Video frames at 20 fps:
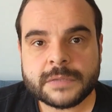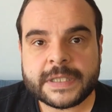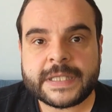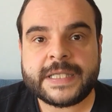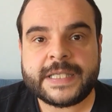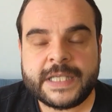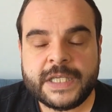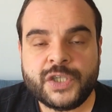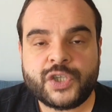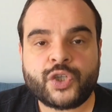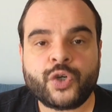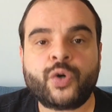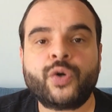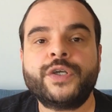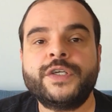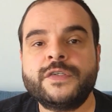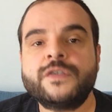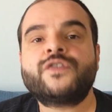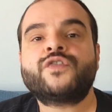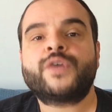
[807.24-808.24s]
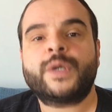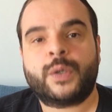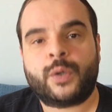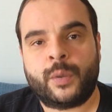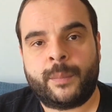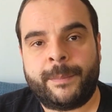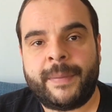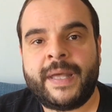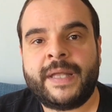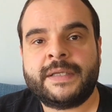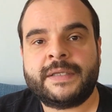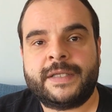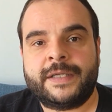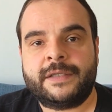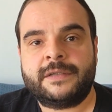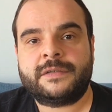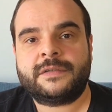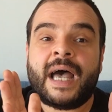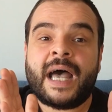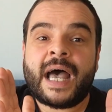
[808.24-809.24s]
keto is
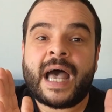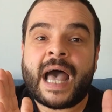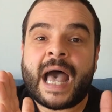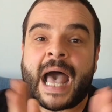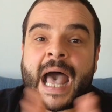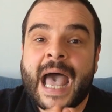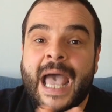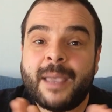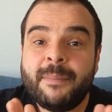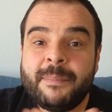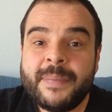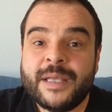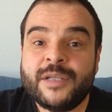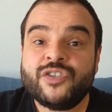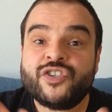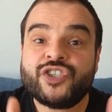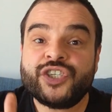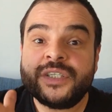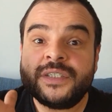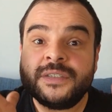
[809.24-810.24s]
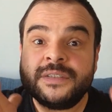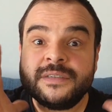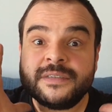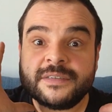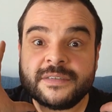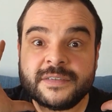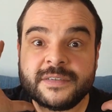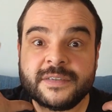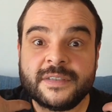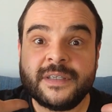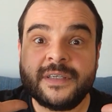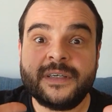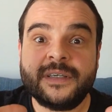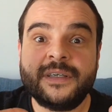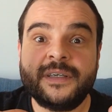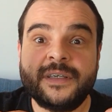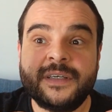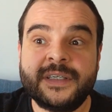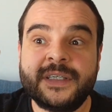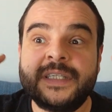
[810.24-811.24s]
recommended. I mentioned
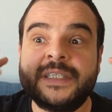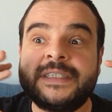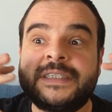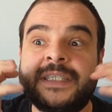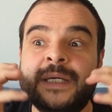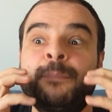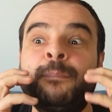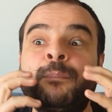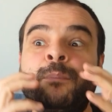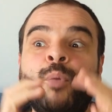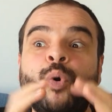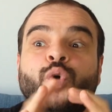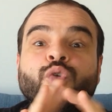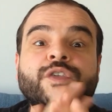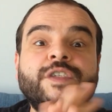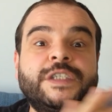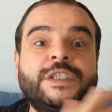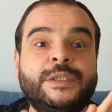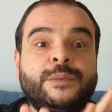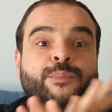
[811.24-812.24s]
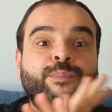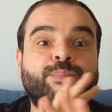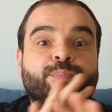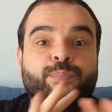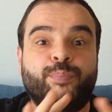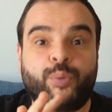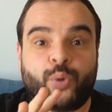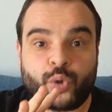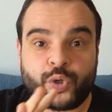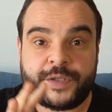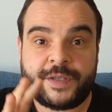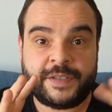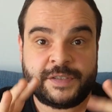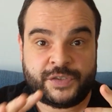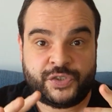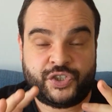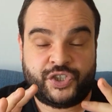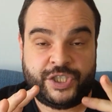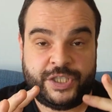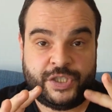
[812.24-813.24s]
the most
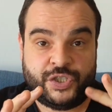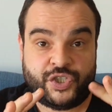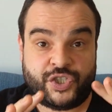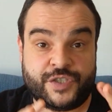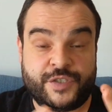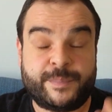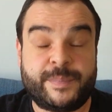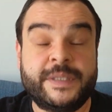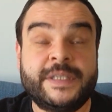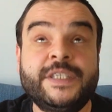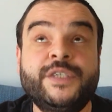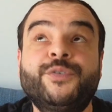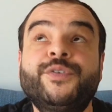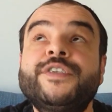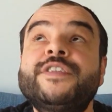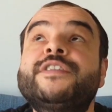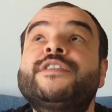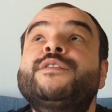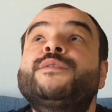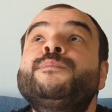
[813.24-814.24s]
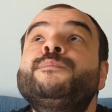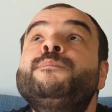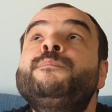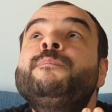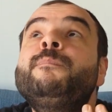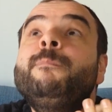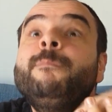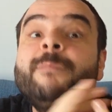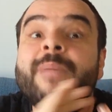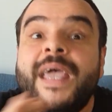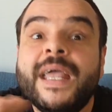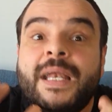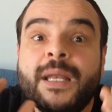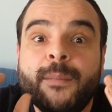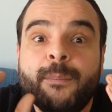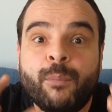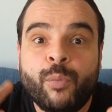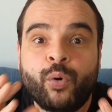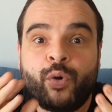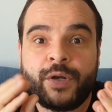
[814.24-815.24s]
important changes but there is many
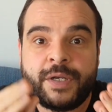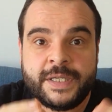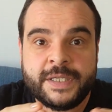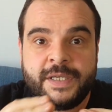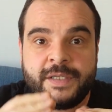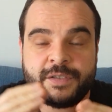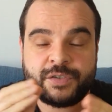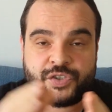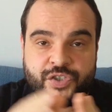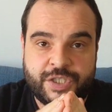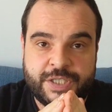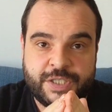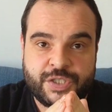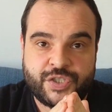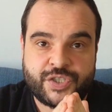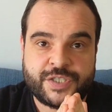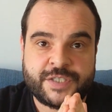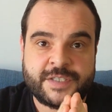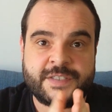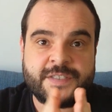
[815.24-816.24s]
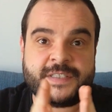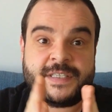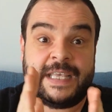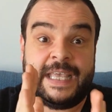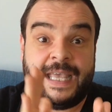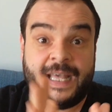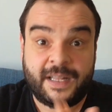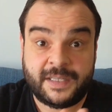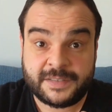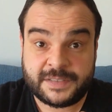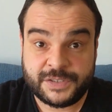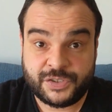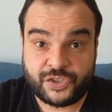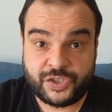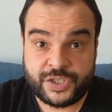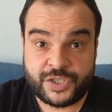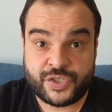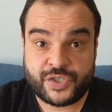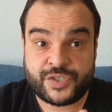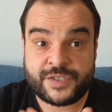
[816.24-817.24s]
more little changes healthy
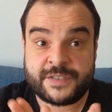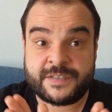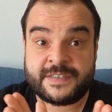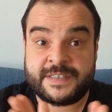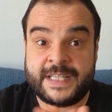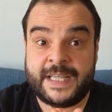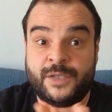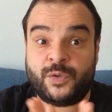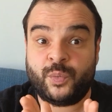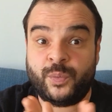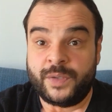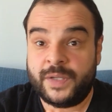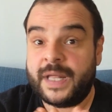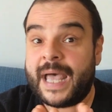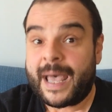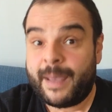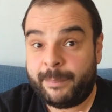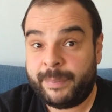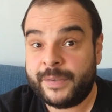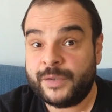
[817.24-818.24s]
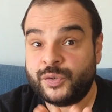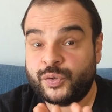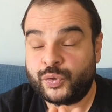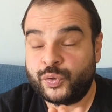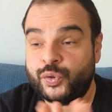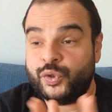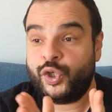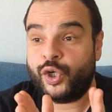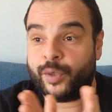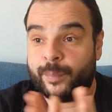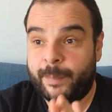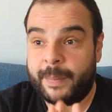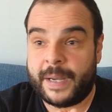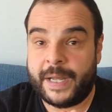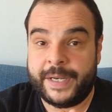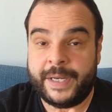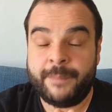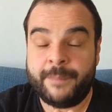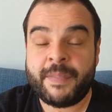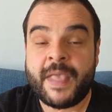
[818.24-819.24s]
changes that will happen to your
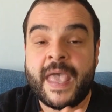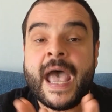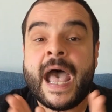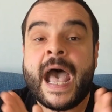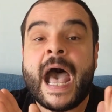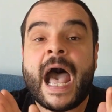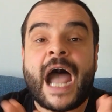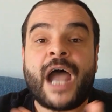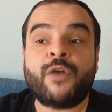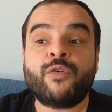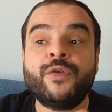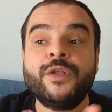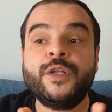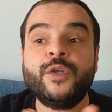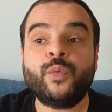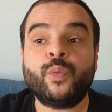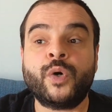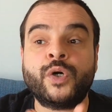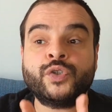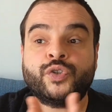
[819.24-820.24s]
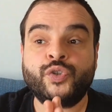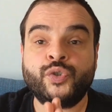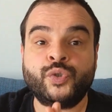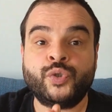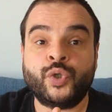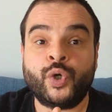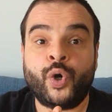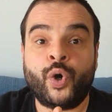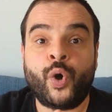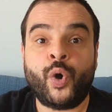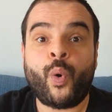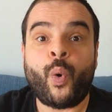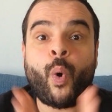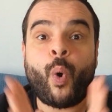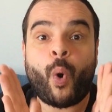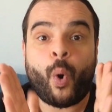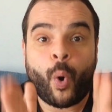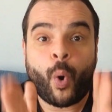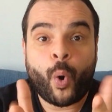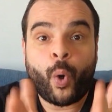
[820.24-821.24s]
body i really want to know
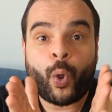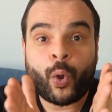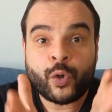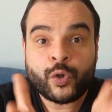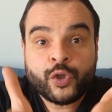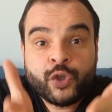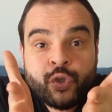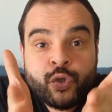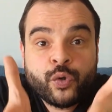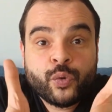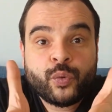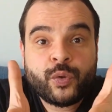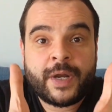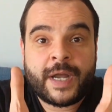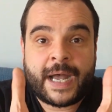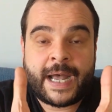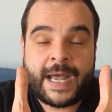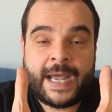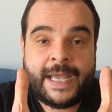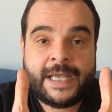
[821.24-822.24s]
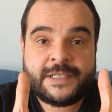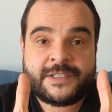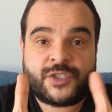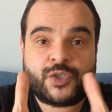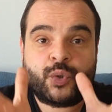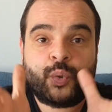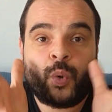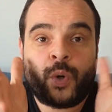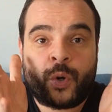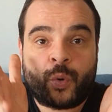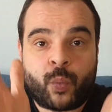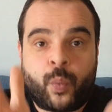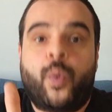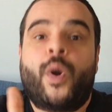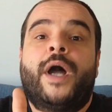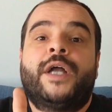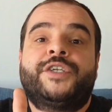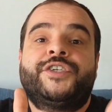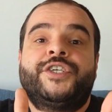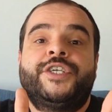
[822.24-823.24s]
all you guys who are
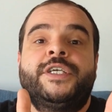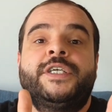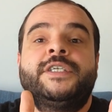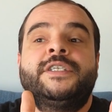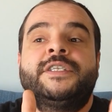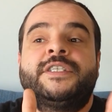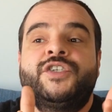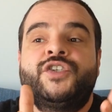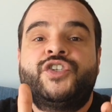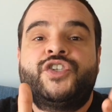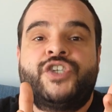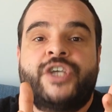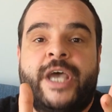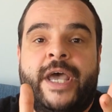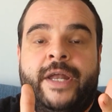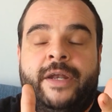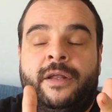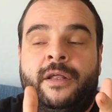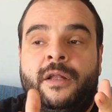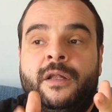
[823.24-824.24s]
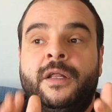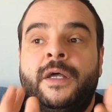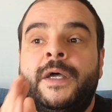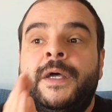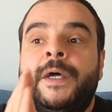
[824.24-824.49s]
watching this channel